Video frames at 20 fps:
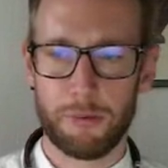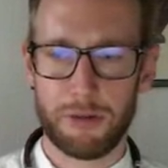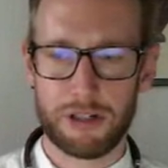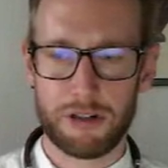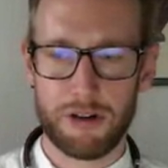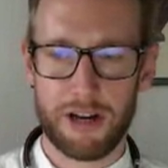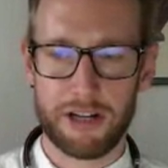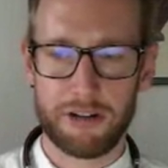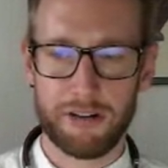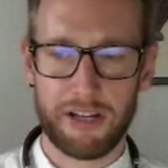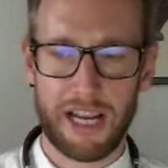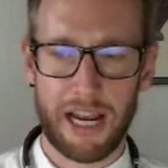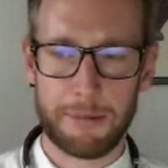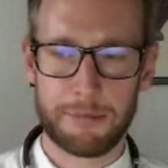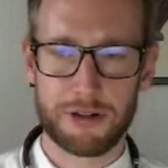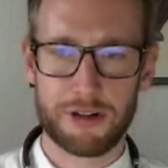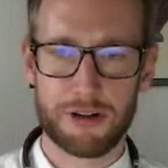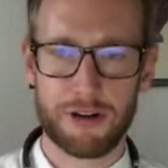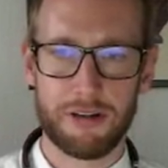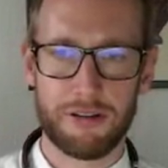we try to
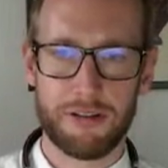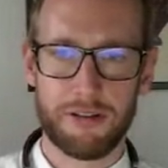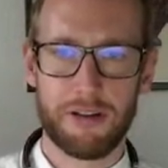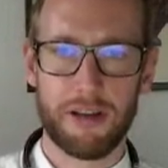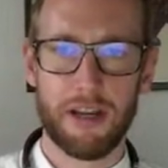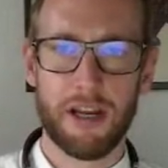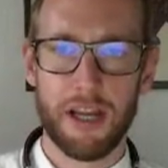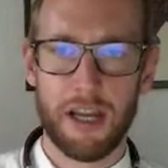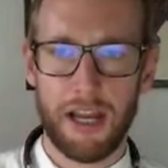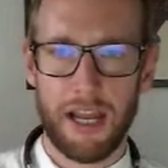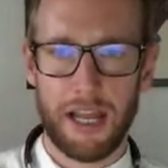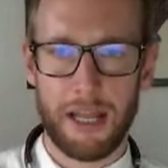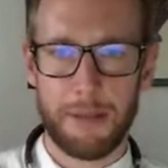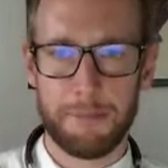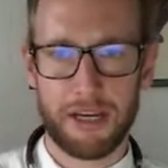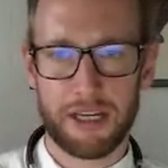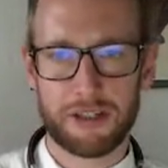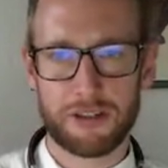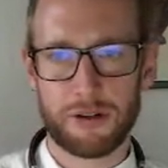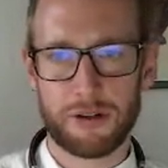capture it and
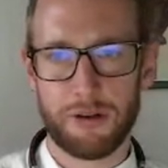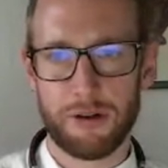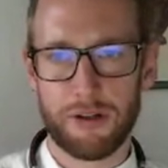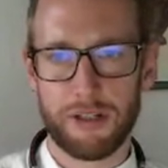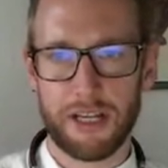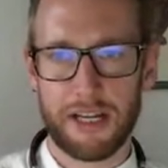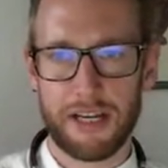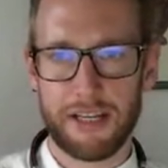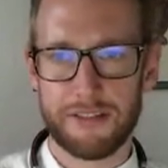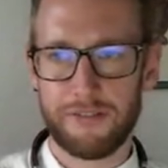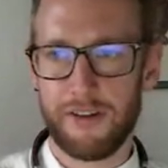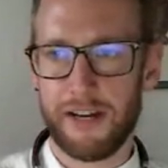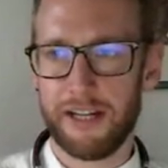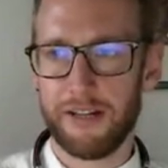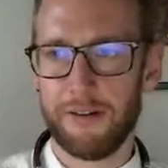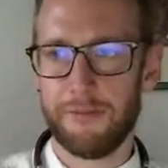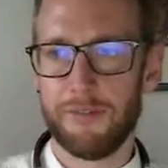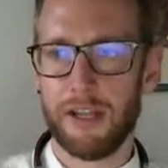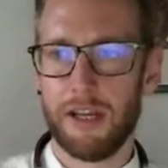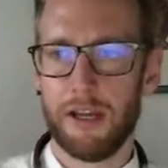make sure that it's
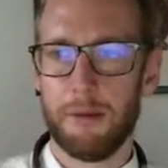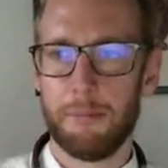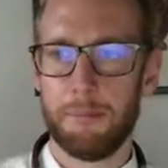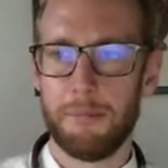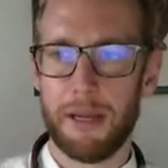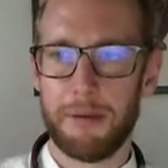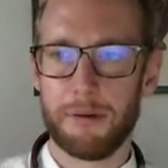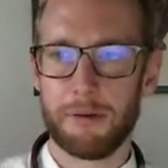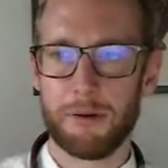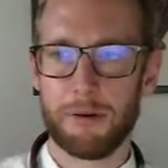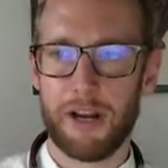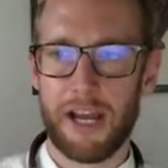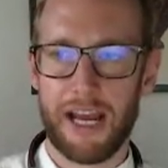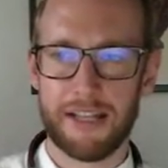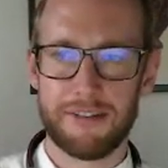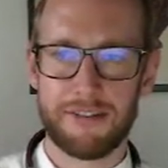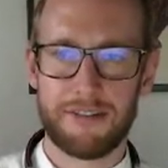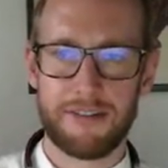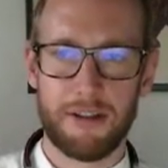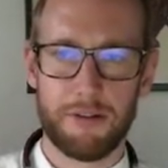fine. Maybe I'm going to
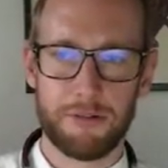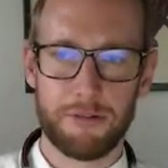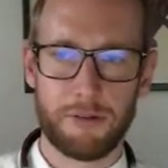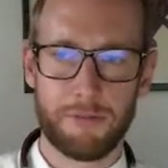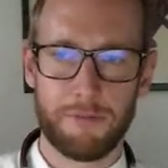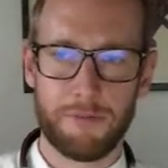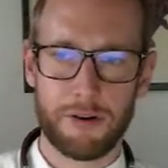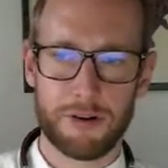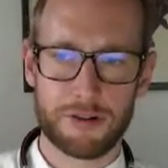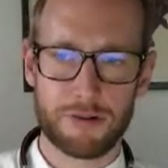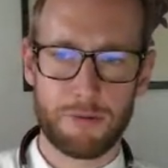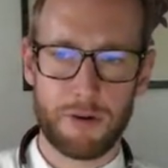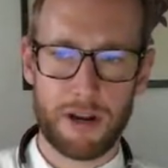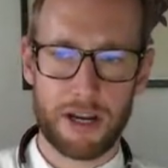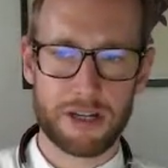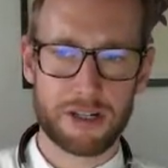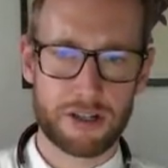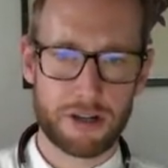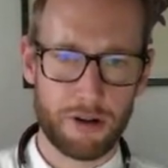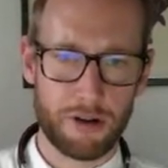add sales conversion
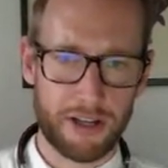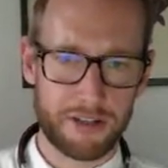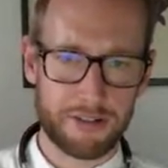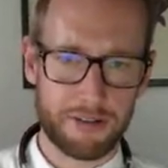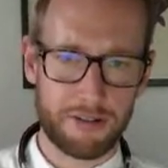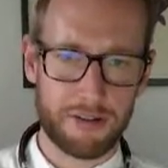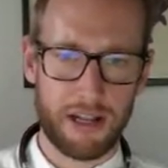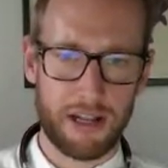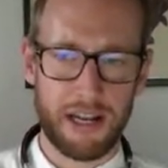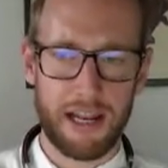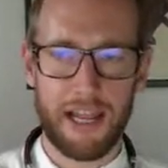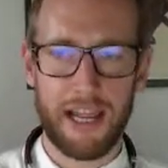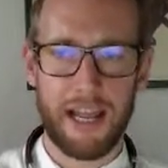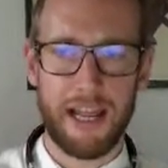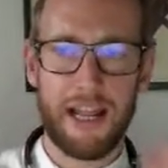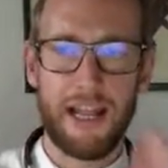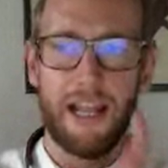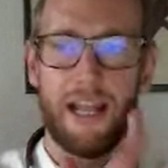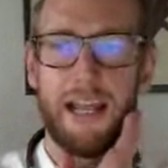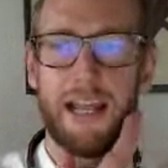ratio as a
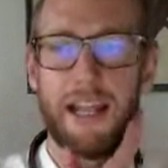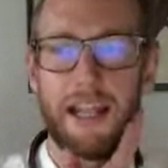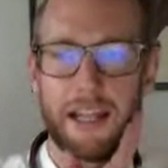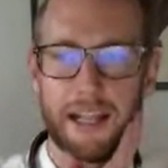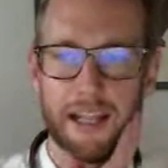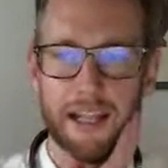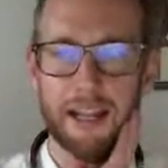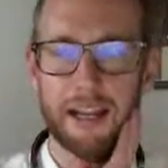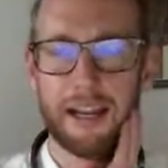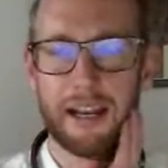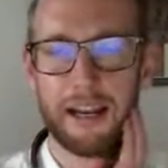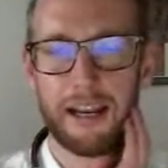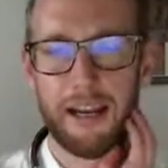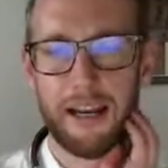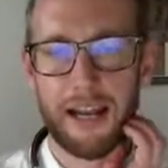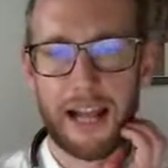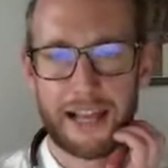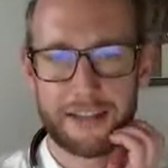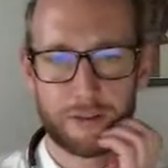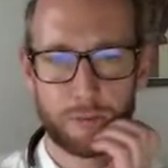
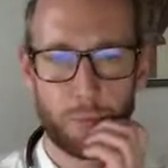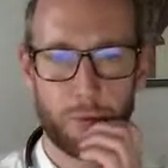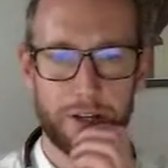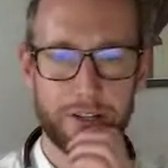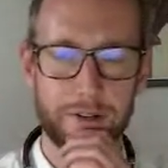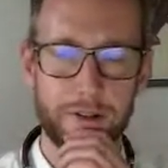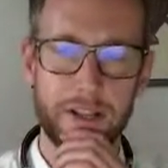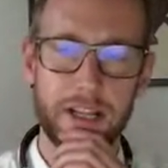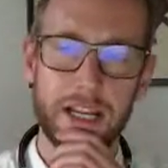last one.